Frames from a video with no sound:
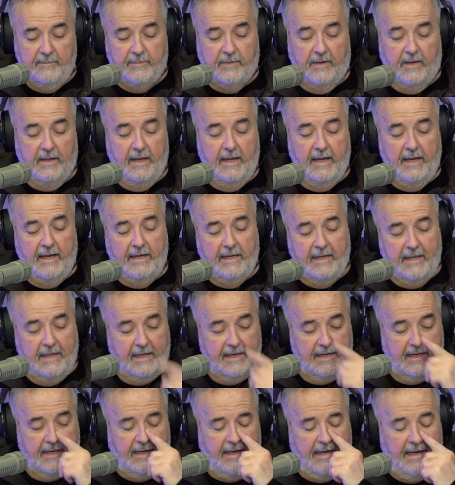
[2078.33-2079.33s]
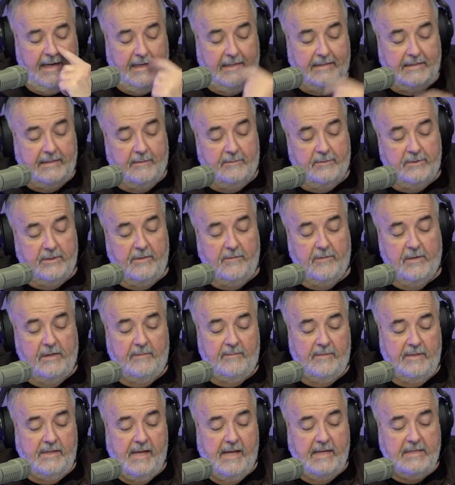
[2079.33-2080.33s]
playing at a
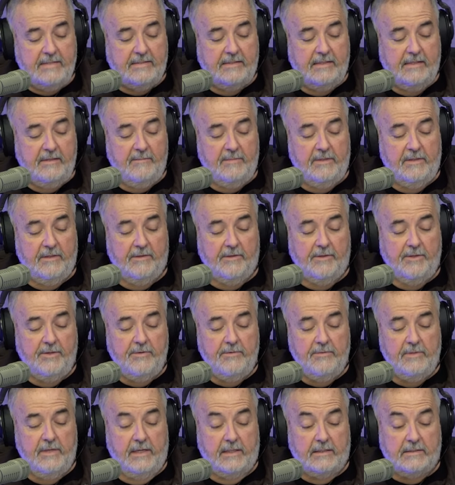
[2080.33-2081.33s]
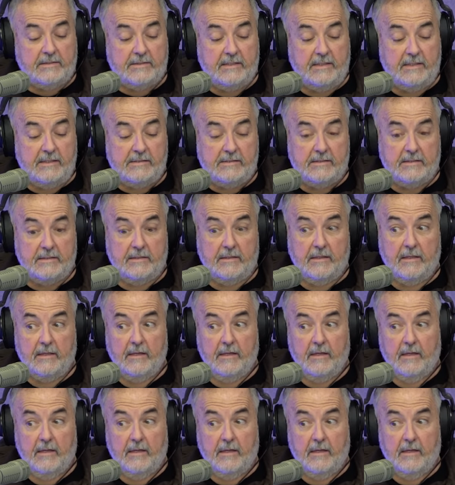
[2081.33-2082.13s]
WNBA team near you next season.